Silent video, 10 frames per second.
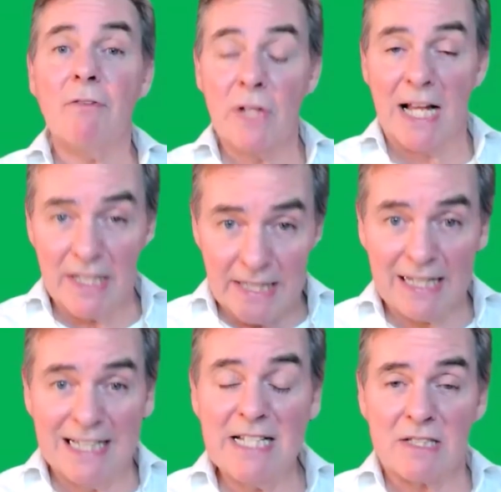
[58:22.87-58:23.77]
I would like.
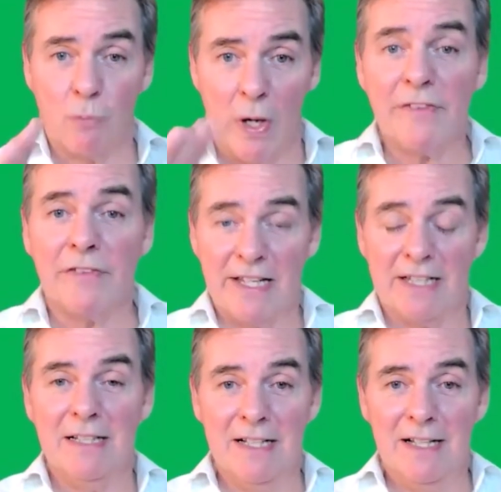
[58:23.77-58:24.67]
At least one
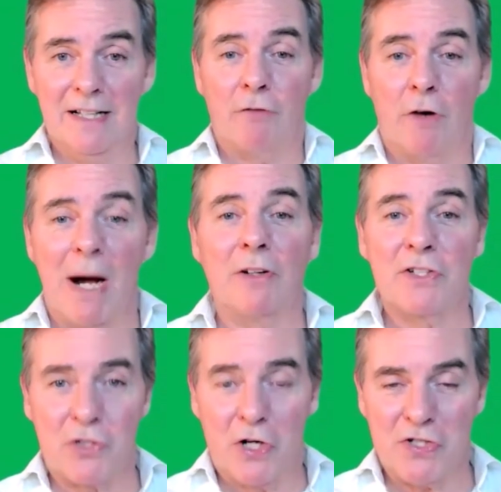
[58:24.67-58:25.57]
thing from our
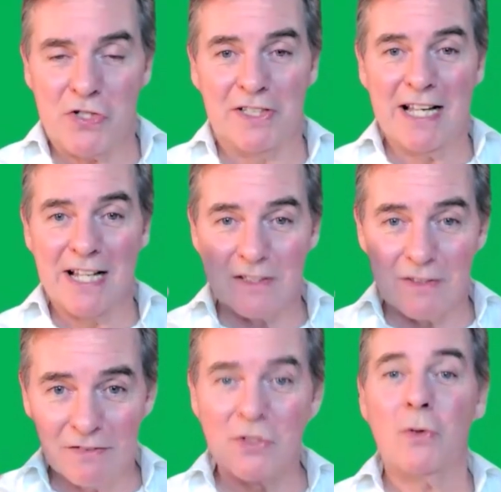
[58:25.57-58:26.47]
discussion that
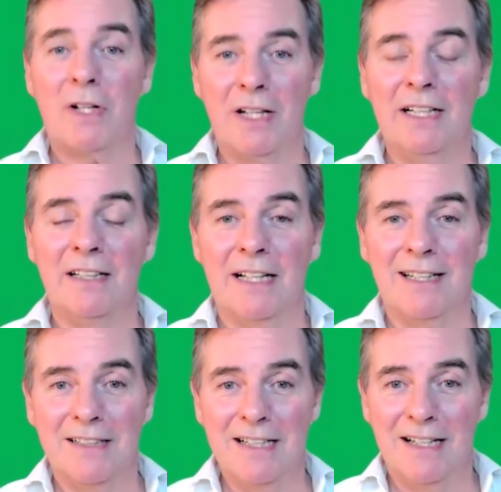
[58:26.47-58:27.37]
is so
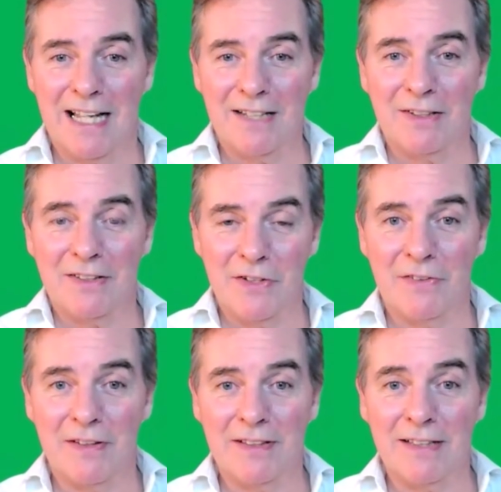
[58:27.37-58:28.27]
clear,
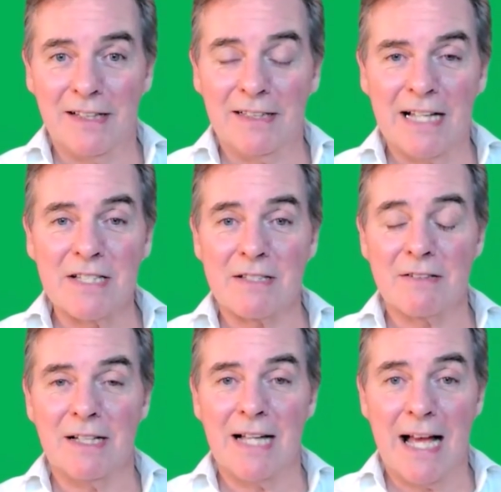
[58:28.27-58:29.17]

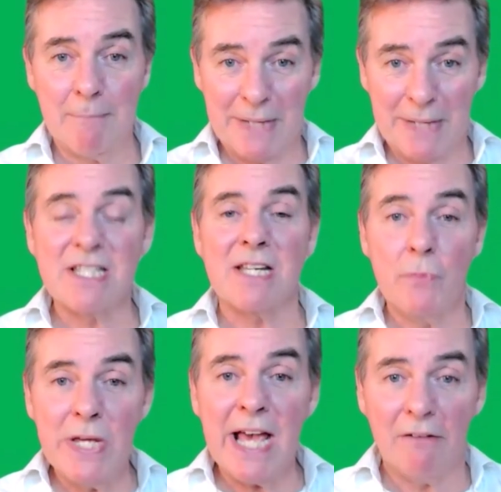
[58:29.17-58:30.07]
that's
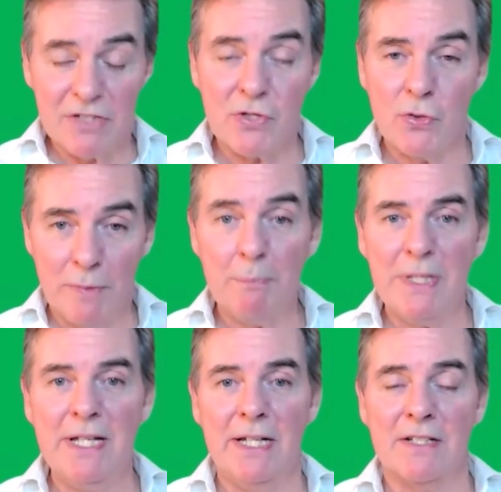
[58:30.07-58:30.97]
ability we have as human
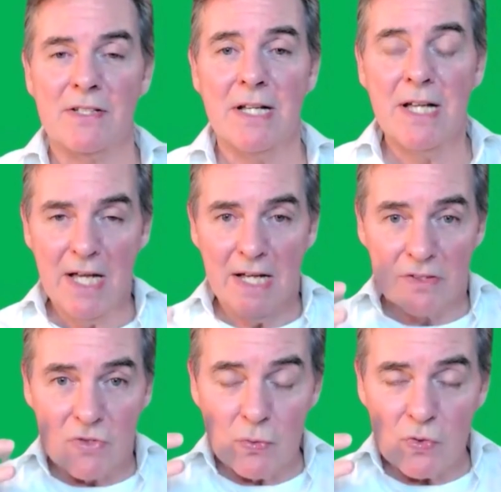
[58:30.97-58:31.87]
beings
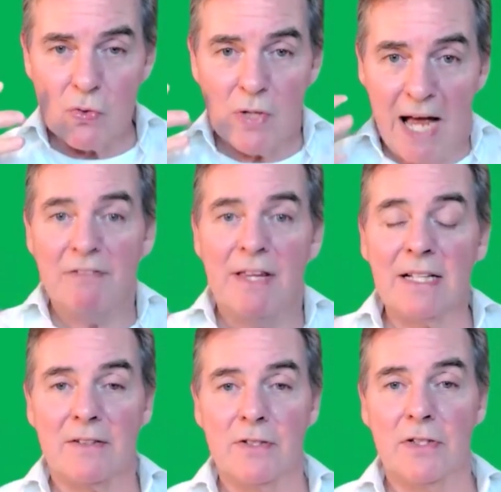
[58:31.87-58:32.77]
to have
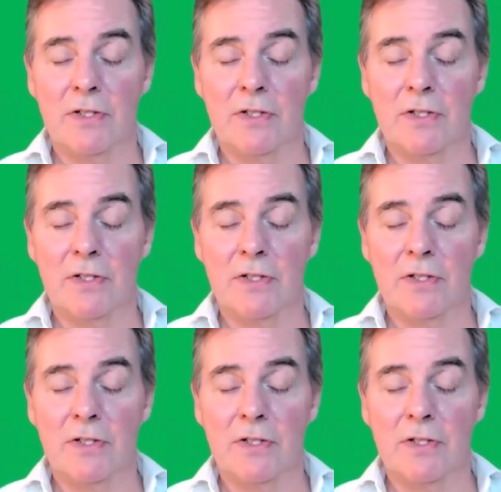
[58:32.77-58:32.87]
that.